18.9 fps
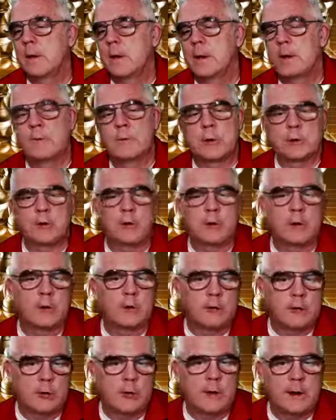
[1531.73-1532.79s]
I'm just trying to
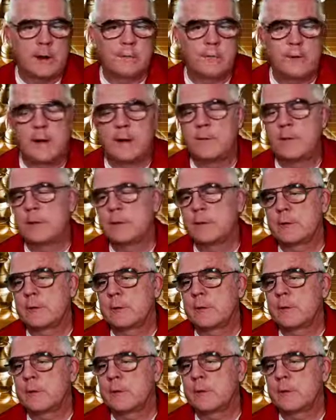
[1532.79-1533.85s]
show a5,
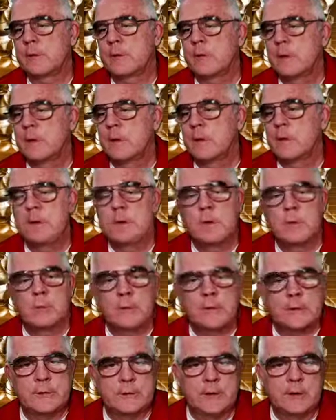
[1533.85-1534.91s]
a6,
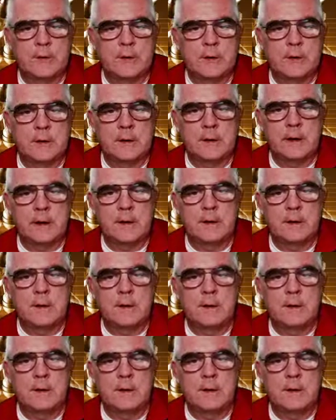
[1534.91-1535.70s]
b7, d8,